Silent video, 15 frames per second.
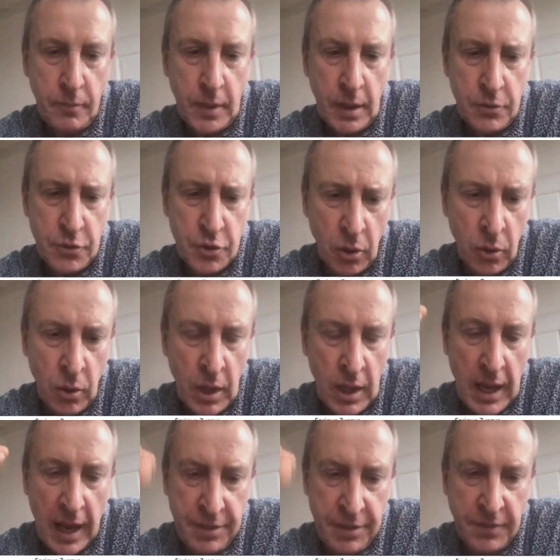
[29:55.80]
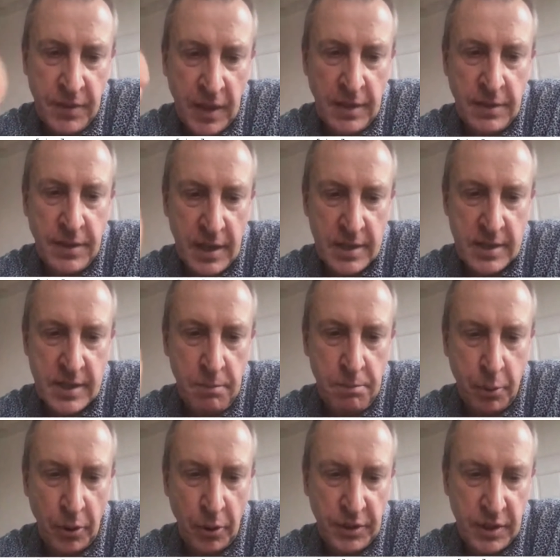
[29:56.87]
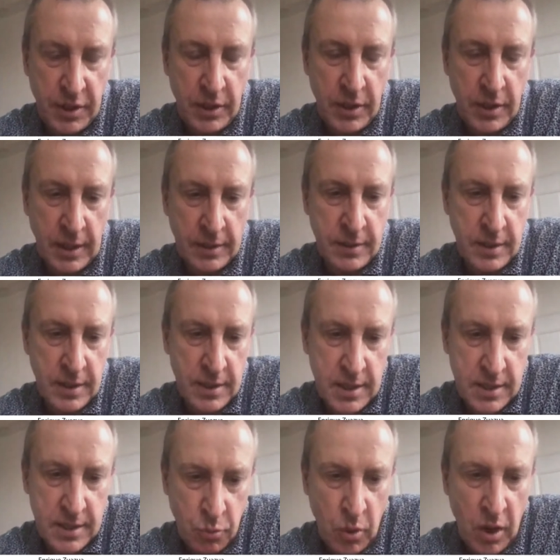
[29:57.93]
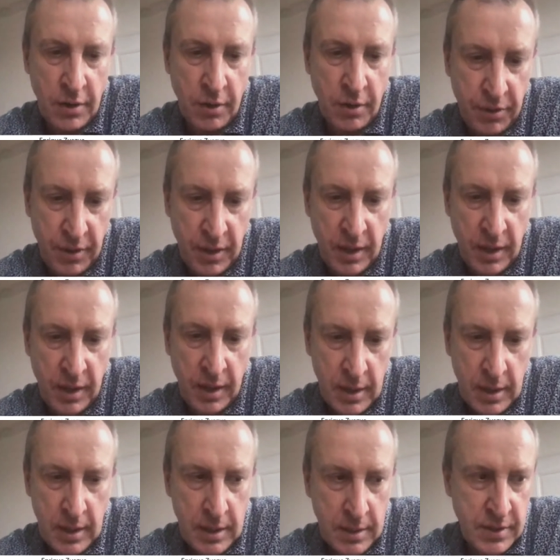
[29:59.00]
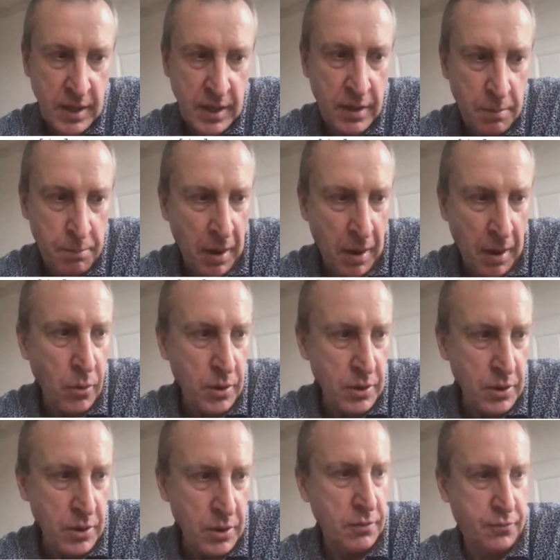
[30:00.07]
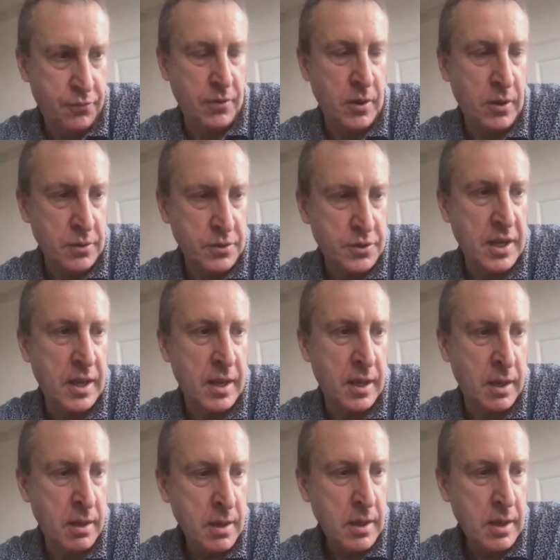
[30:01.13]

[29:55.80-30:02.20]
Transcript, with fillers: So I think the interesting point here, and this is one of the say the powers of uh, say